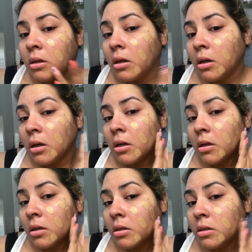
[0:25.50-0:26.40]

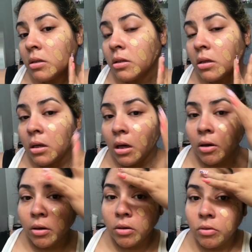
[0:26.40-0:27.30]
and see how
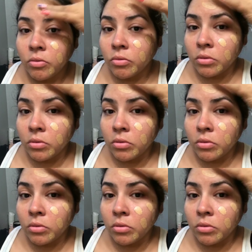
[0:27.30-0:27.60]
it goes.